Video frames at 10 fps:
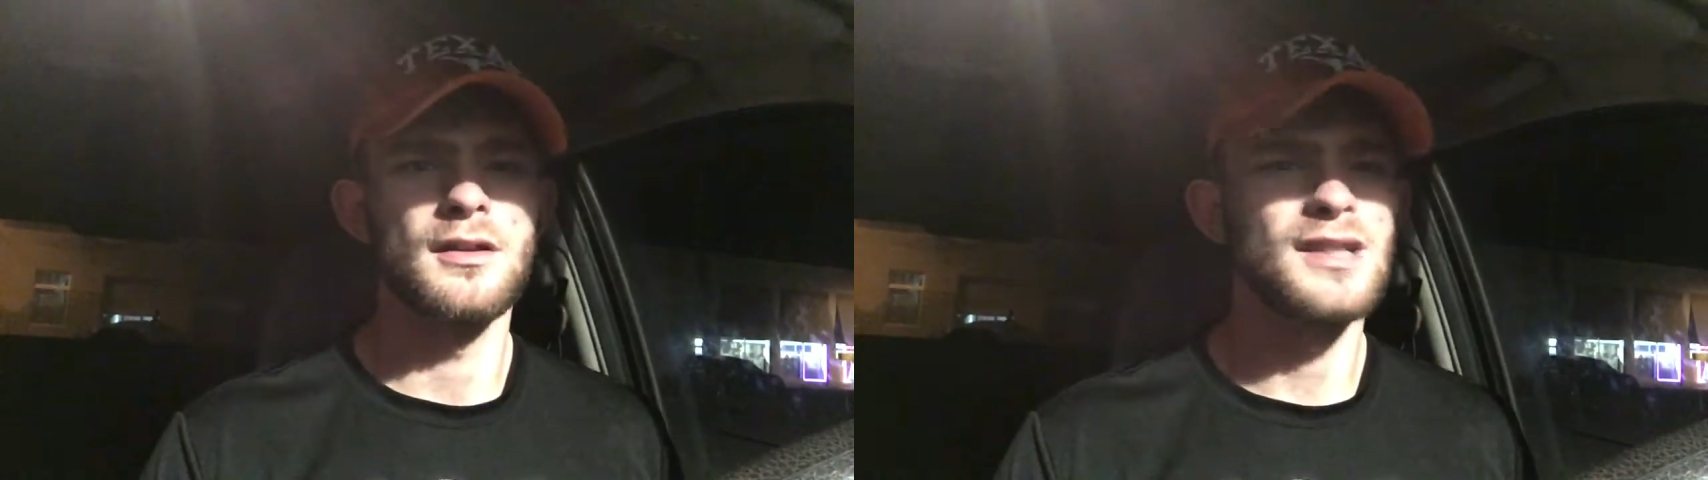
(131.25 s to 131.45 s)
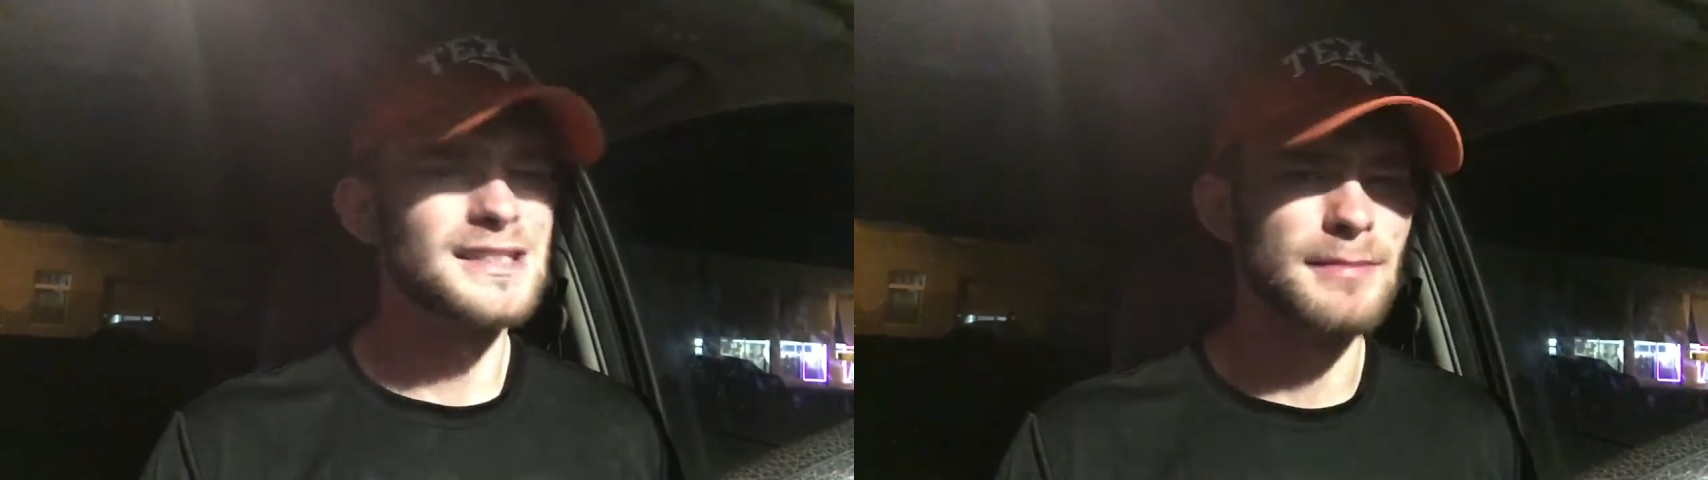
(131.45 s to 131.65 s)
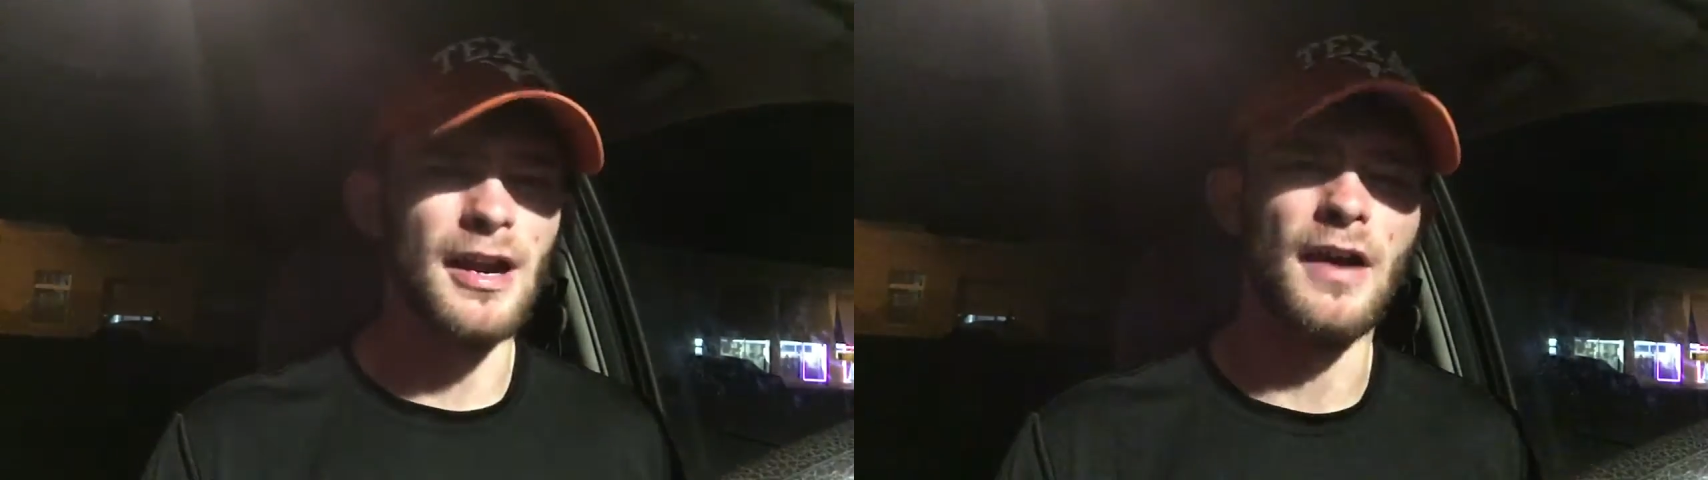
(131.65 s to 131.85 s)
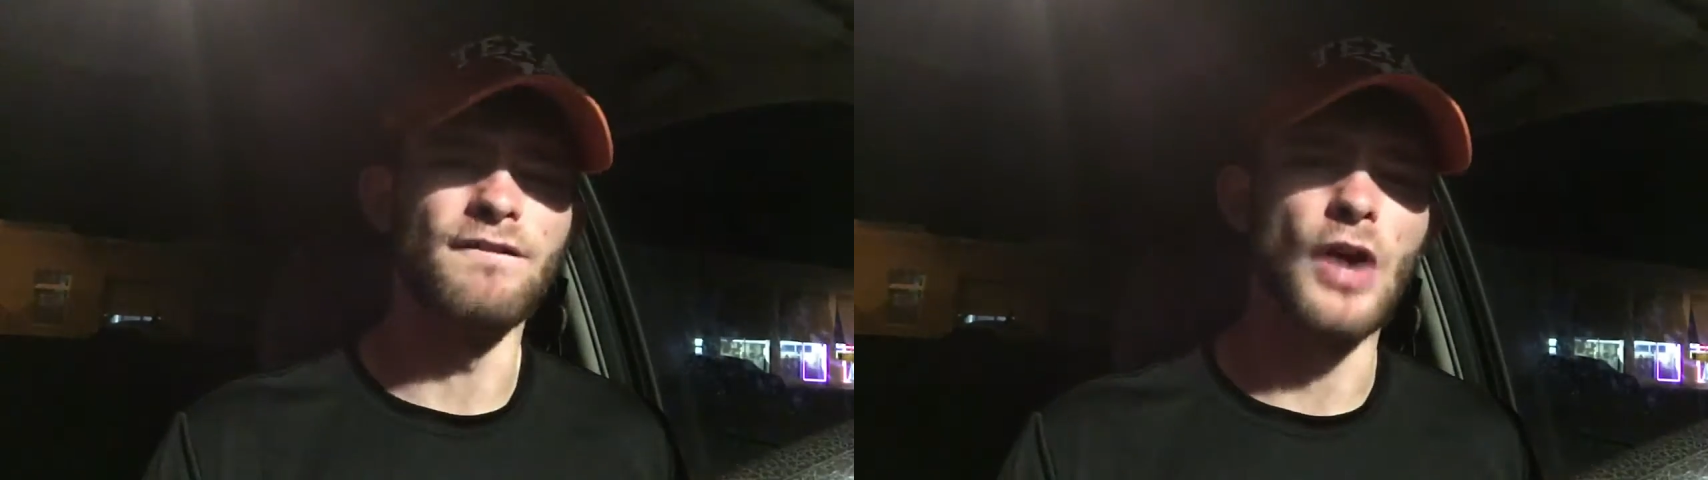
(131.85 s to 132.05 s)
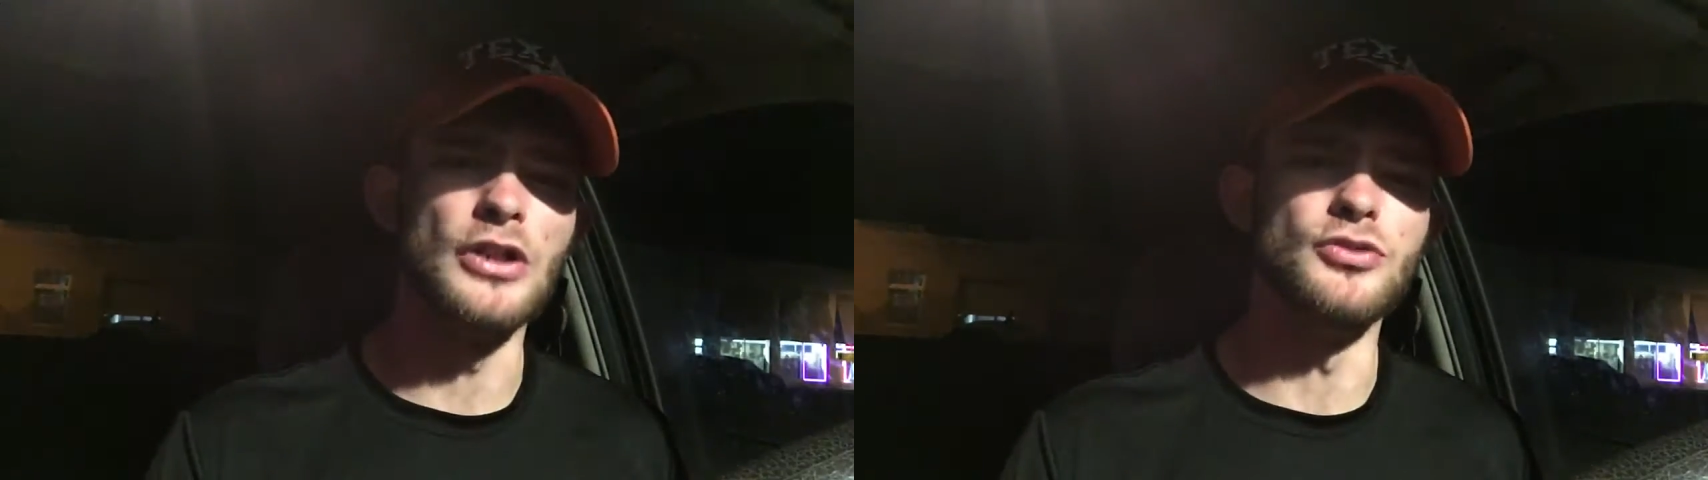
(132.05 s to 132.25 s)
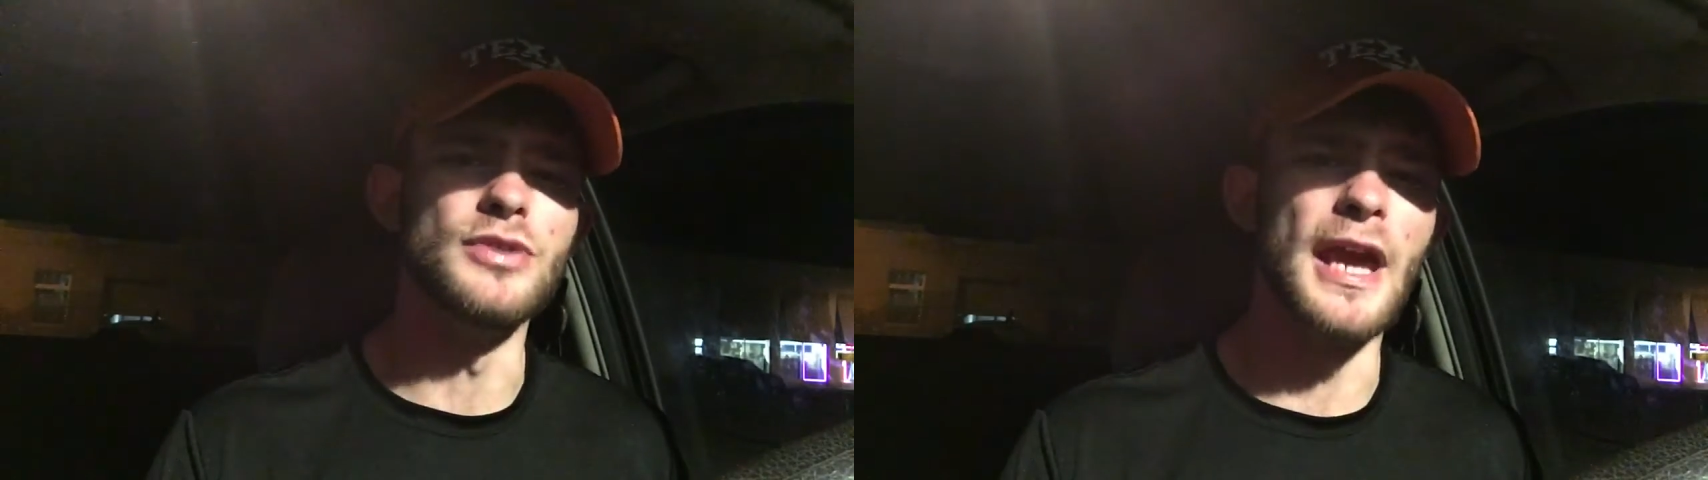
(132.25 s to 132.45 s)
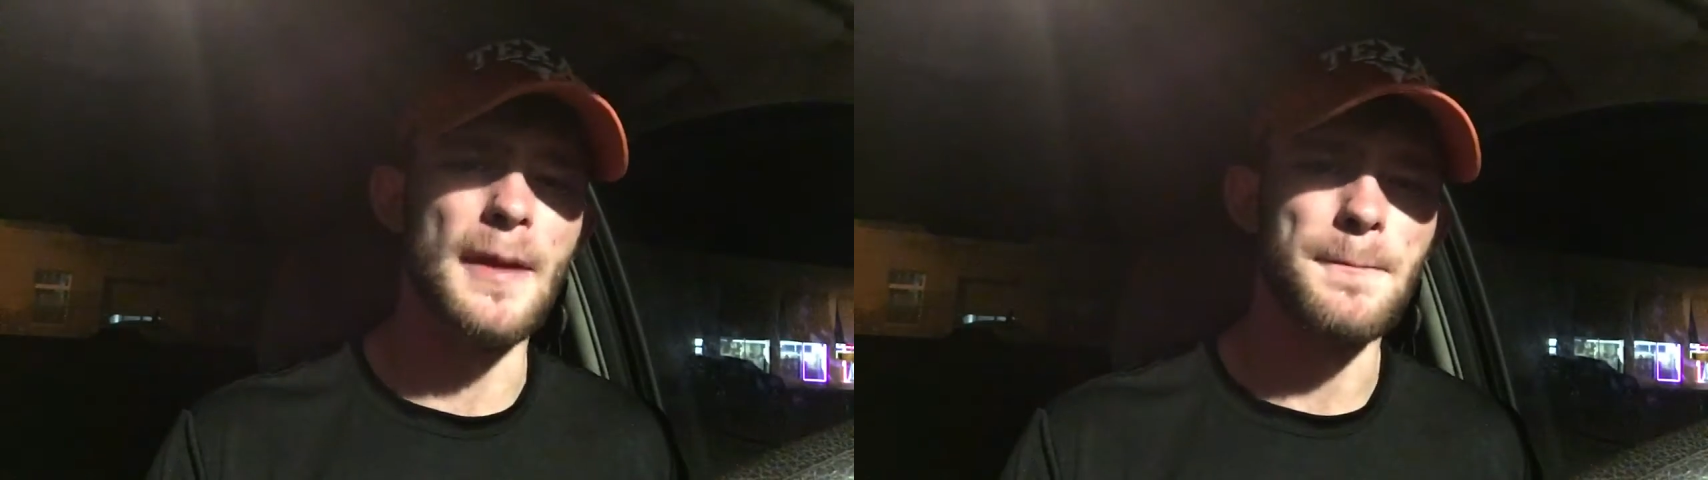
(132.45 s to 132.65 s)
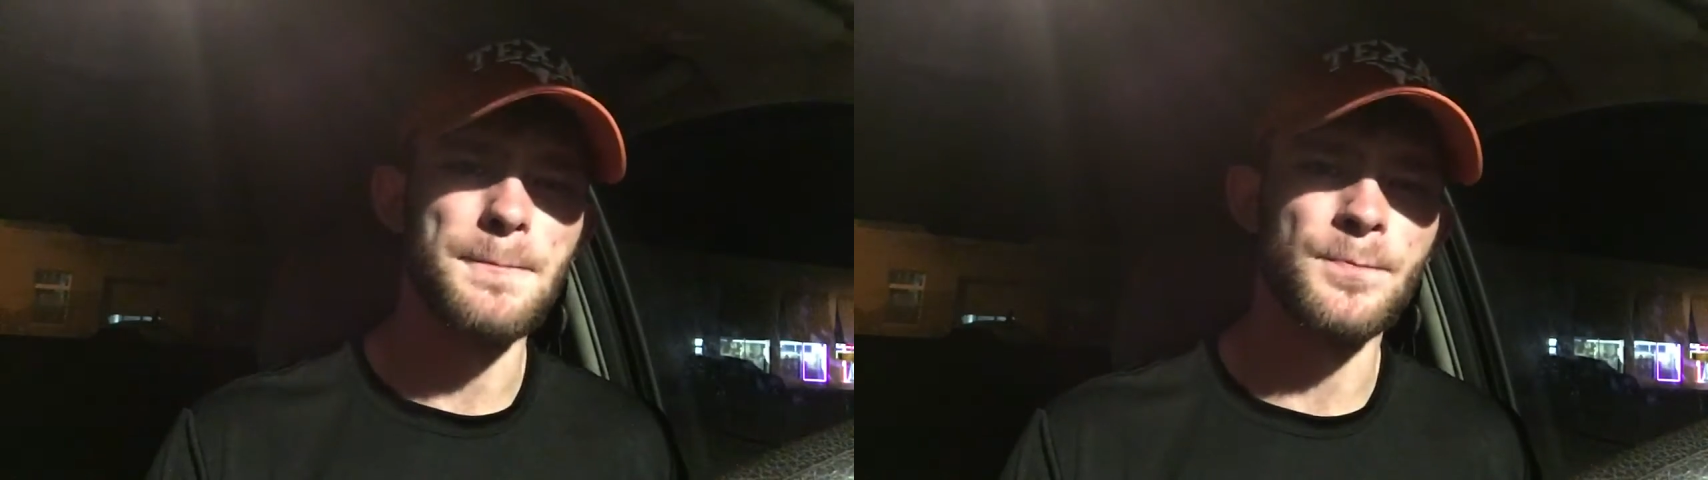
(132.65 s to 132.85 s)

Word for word: Doesn't matter how far you get.